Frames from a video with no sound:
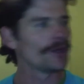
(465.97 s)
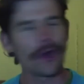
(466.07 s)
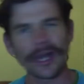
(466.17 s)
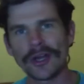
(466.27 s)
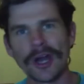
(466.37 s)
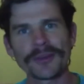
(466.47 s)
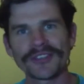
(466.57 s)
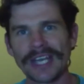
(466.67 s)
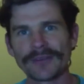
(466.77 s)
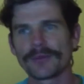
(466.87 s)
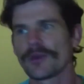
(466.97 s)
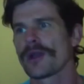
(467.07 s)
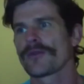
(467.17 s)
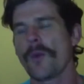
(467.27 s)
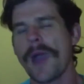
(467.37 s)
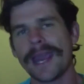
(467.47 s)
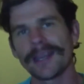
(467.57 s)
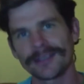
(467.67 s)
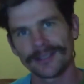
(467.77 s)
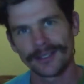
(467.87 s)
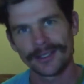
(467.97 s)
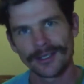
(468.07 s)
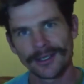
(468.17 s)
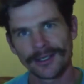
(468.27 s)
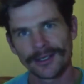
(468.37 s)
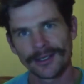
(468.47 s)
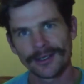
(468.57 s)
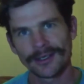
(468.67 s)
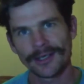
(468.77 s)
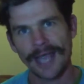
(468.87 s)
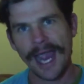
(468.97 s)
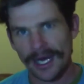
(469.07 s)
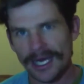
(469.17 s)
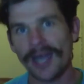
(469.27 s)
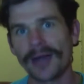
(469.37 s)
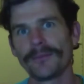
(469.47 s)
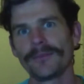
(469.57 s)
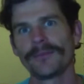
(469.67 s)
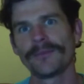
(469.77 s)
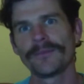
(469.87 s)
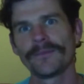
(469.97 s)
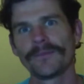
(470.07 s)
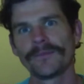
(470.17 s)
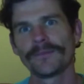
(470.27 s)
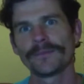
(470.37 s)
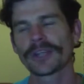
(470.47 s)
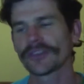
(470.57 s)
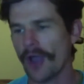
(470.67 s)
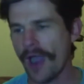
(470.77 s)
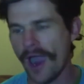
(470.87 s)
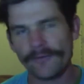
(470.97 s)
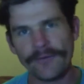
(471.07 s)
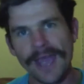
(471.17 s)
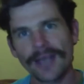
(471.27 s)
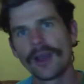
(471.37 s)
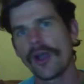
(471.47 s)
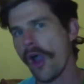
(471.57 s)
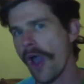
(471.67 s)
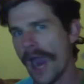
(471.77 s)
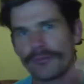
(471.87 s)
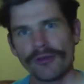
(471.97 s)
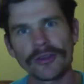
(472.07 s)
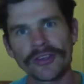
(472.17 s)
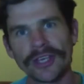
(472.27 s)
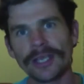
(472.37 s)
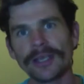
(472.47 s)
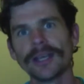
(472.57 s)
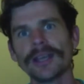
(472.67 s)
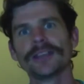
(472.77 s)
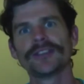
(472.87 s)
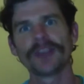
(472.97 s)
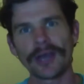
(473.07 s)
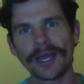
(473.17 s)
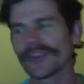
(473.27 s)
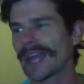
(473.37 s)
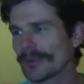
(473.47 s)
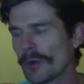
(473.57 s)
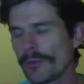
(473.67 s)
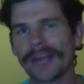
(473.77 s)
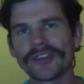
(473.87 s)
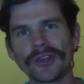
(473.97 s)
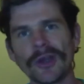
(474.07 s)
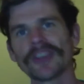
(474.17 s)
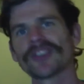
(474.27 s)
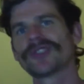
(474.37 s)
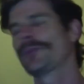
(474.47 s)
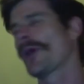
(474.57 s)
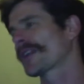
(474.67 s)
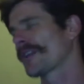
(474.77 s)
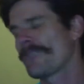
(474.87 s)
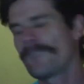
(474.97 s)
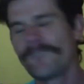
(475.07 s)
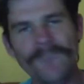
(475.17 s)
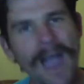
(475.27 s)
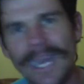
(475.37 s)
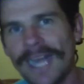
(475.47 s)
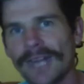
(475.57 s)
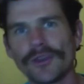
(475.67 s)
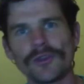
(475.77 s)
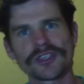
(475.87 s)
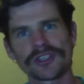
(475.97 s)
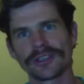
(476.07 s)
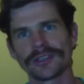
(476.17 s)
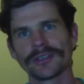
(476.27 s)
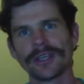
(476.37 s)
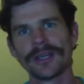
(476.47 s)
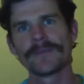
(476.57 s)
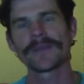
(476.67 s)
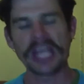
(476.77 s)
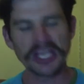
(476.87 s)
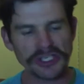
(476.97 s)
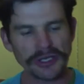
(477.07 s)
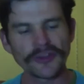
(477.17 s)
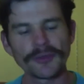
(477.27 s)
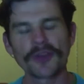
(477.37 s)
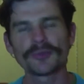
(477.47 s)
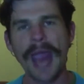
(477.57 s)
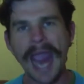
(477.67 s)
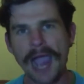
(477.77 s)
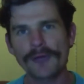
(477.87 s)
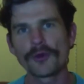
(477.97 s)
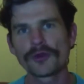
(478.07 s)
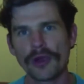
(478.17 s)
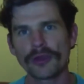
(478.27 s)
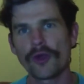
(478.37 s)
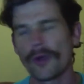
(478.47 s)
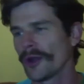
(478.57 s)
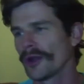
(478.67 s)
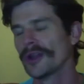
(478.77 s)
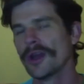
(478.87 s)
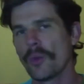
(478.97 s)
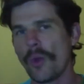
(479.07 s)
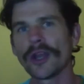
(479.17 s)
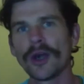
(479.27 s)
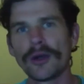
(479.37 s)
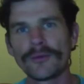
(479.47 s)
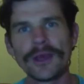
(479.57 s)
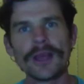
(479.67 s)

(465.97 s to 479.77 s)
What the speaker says: 99% of them are overweight. How come? Because high fat, high protein diets, animal-based diets, spike the fuck out of your insulin. Insulin is the most powerful growth hormone one of